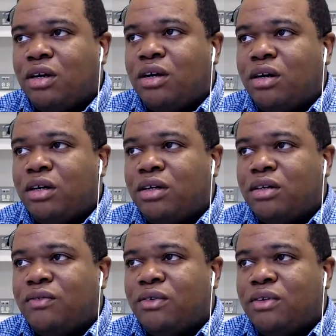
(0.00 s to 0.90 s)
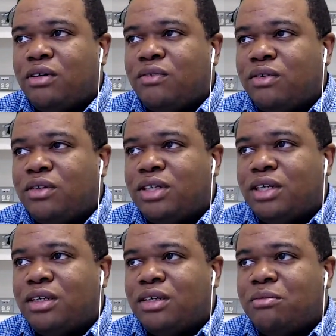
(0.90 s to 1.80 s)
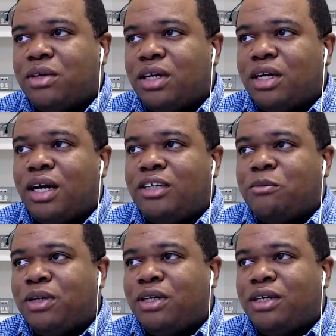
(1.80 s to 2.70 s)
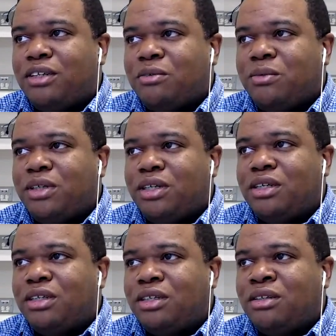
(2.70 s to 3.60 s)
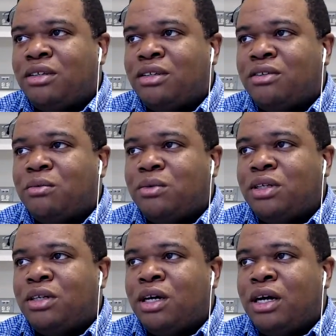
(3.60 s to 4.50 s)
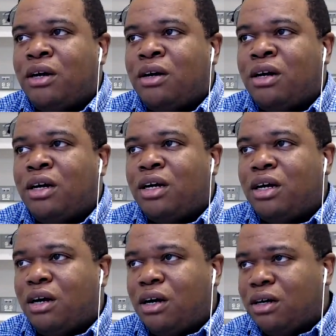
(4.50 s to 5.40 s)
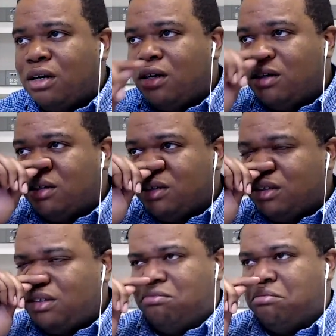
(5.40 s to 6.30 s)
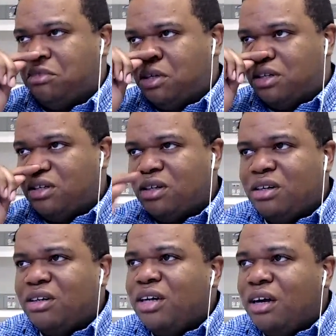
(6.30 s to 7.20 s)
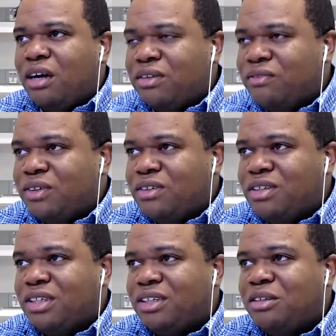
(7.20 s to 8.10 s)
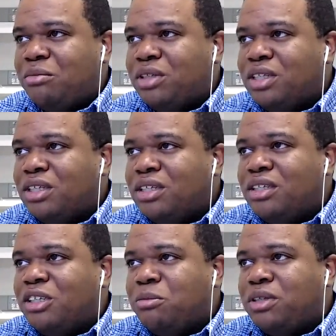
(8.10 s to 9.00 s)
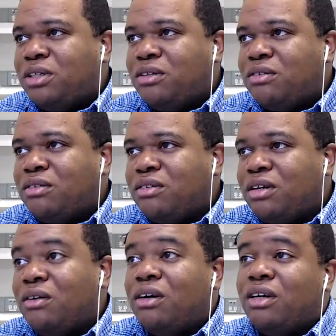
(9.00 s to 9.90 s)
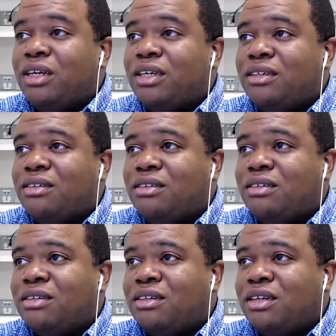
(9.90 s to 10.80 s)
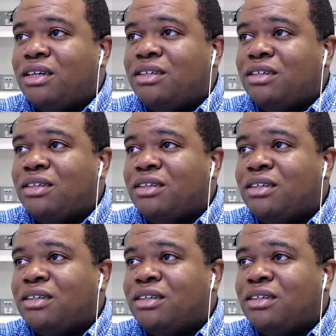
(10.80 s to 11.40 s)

I heard for the first time. I just bought it last week. Just this week, our heard of the first time about RLS. Gotcha.